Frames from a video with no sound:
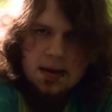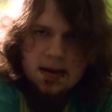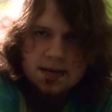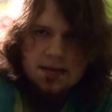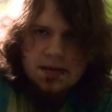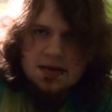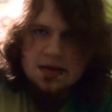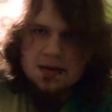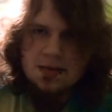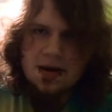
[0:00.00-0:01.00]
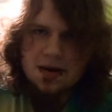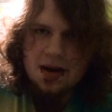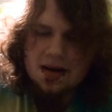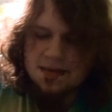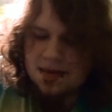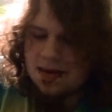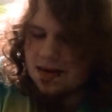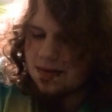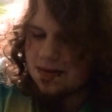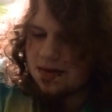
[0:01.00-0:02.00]
Even I'm only drinking water out of it,
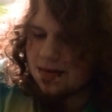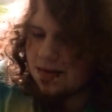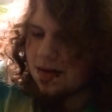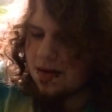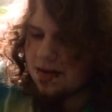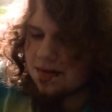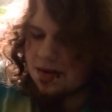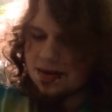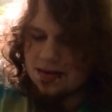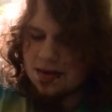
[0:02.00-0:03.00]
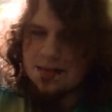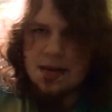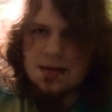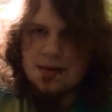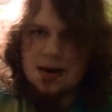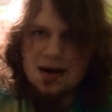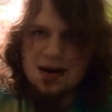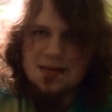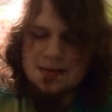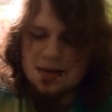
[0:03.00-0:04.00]
which is, the water's free, so maybe I'm not
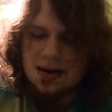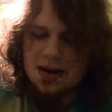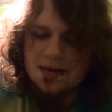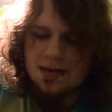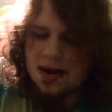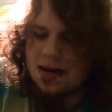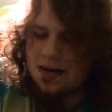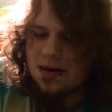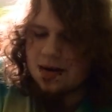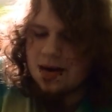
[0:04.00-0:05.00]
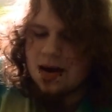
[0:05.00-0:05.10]
getting my money out of it. I don't know.